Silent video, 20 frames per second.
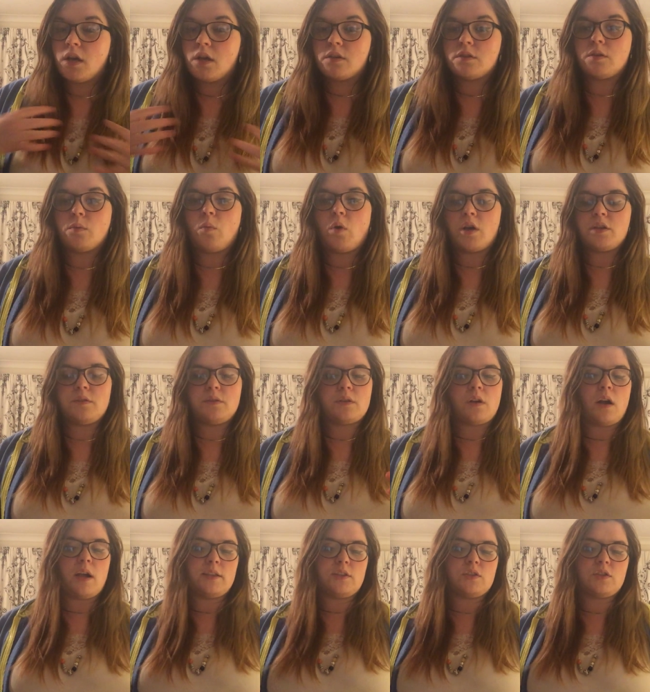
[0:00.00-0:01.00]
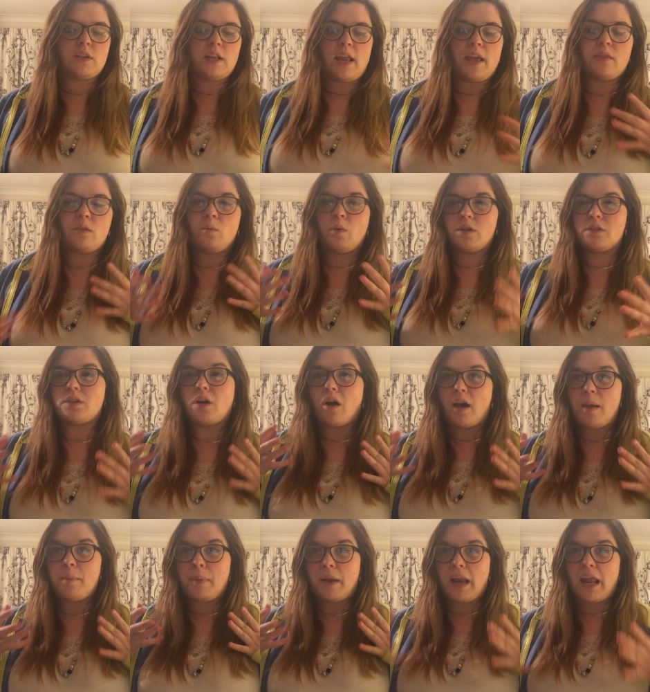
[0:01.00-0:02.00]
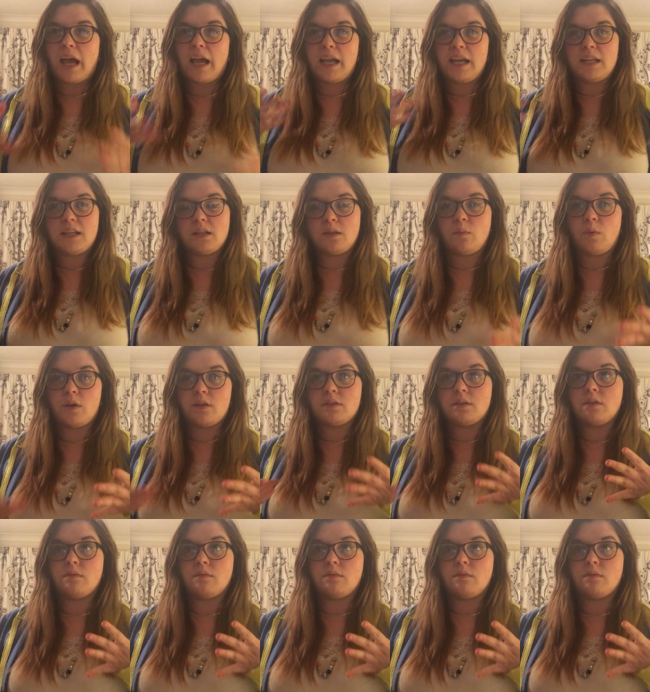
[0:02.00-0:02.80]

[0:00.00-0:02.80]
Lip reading: So what I do is I just collect the ones that I played and the ones